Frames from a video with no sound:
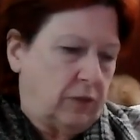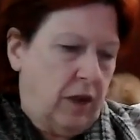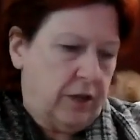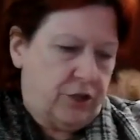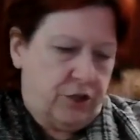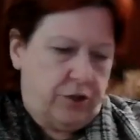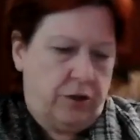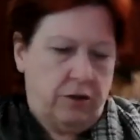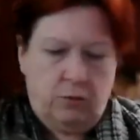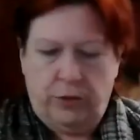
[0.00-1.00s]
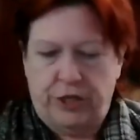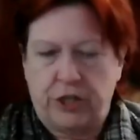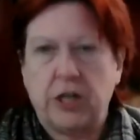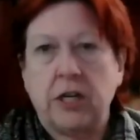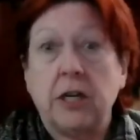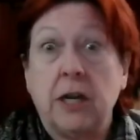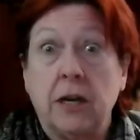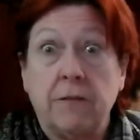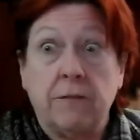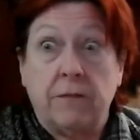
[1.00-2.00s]
Not sure which
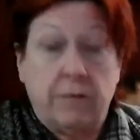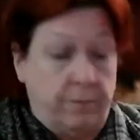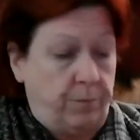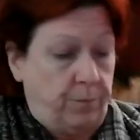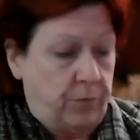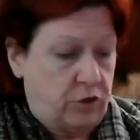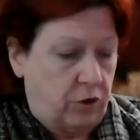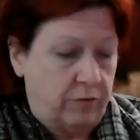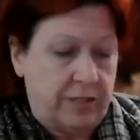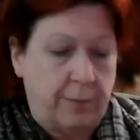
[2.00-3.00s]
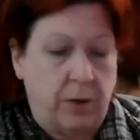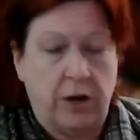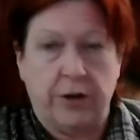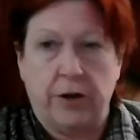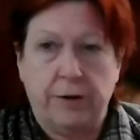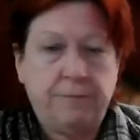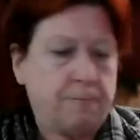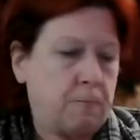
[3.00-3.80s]
service I bought